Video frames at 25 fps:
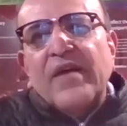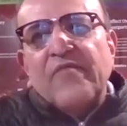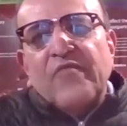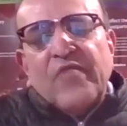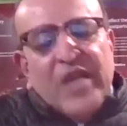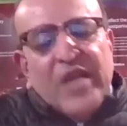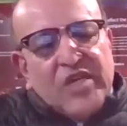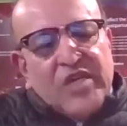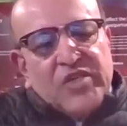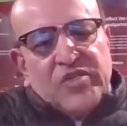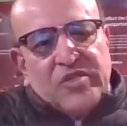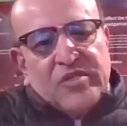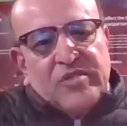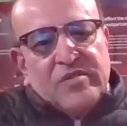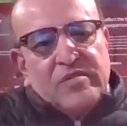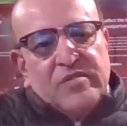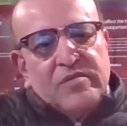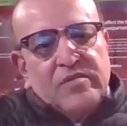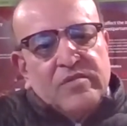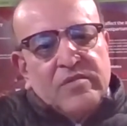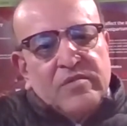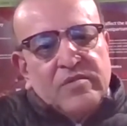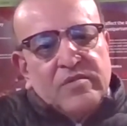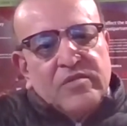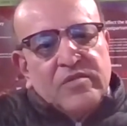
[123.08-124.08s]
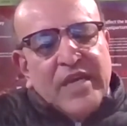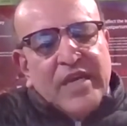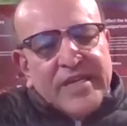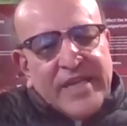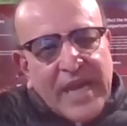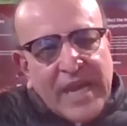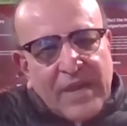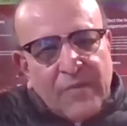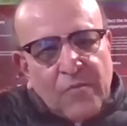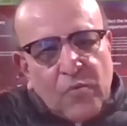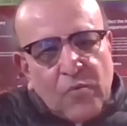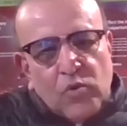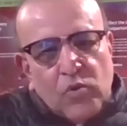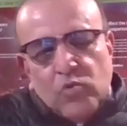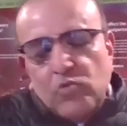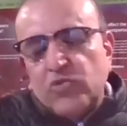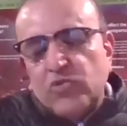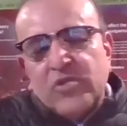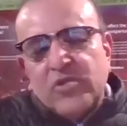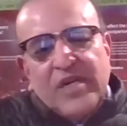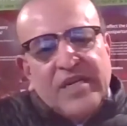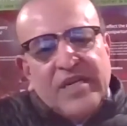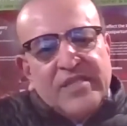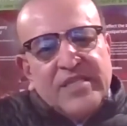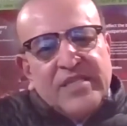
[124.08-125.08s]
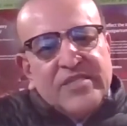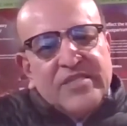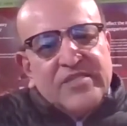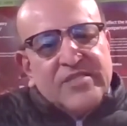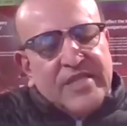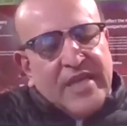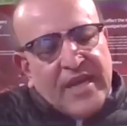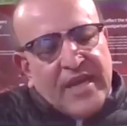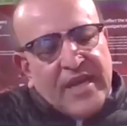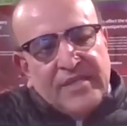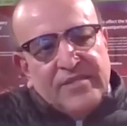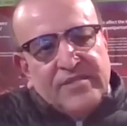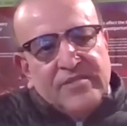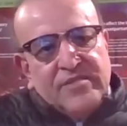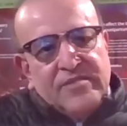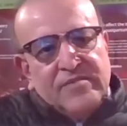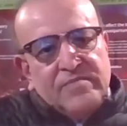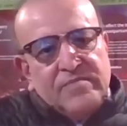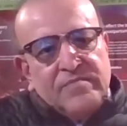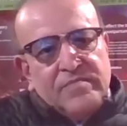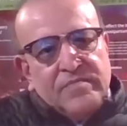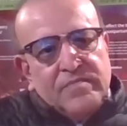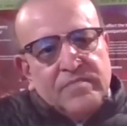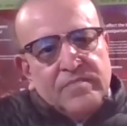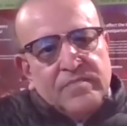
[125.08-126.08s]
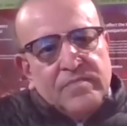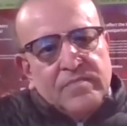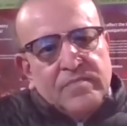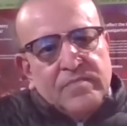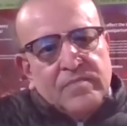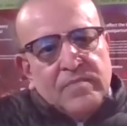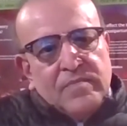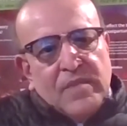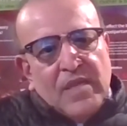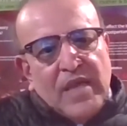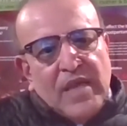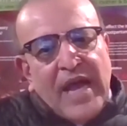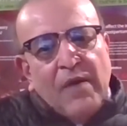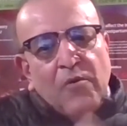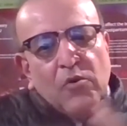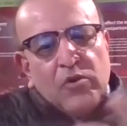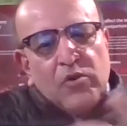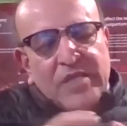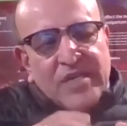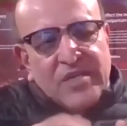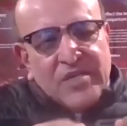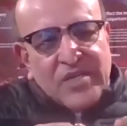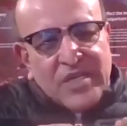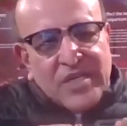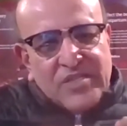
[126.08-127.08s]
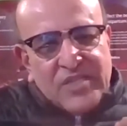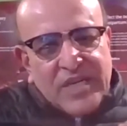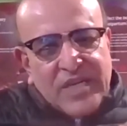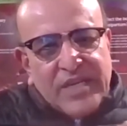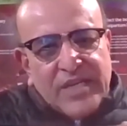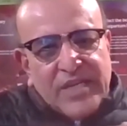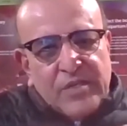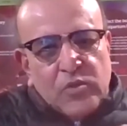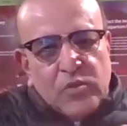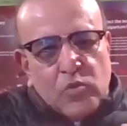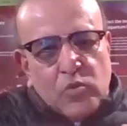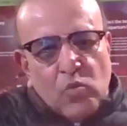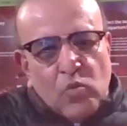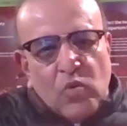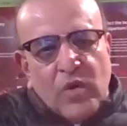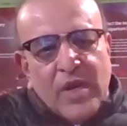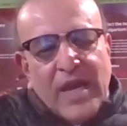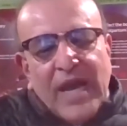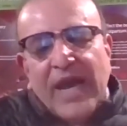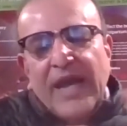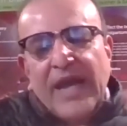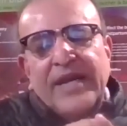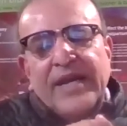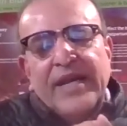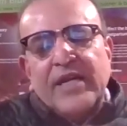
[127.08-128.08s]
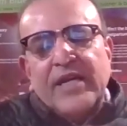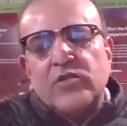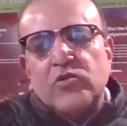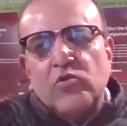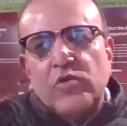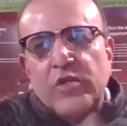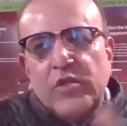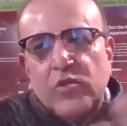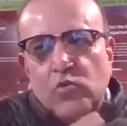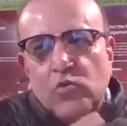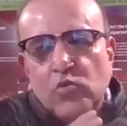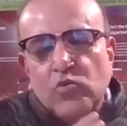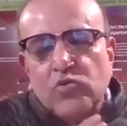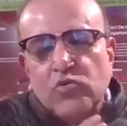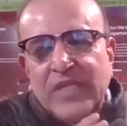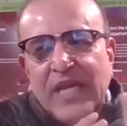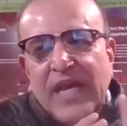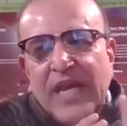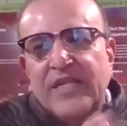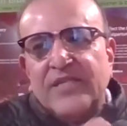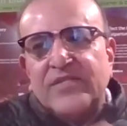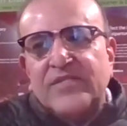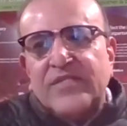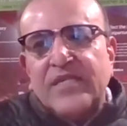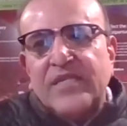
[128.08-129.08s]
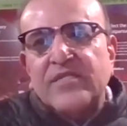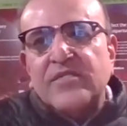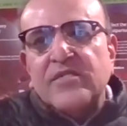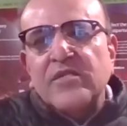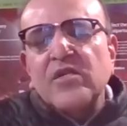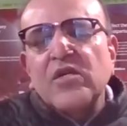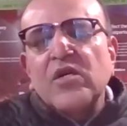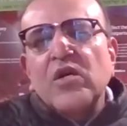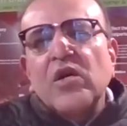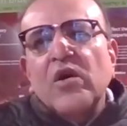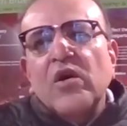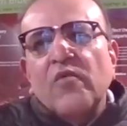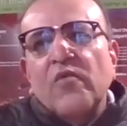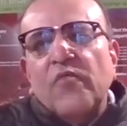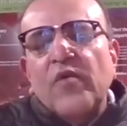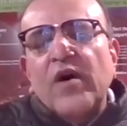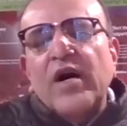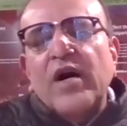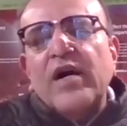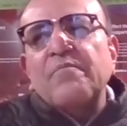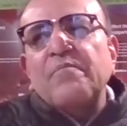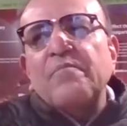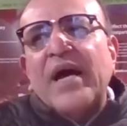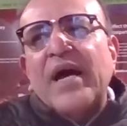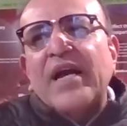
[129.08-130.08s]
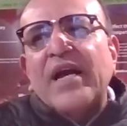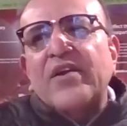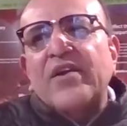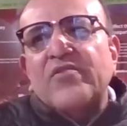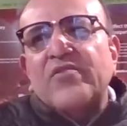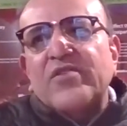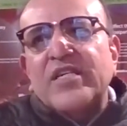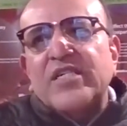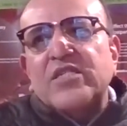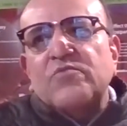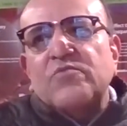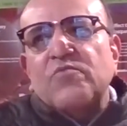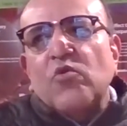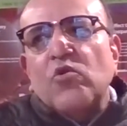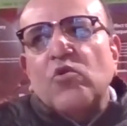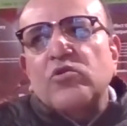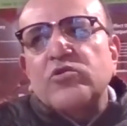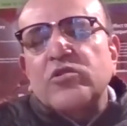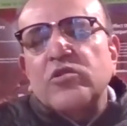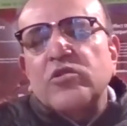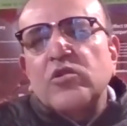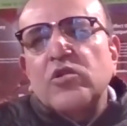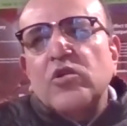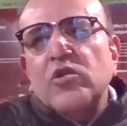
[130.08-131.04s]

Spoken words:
wish that I want to study this science. I was interested in two sciences. One, my interest was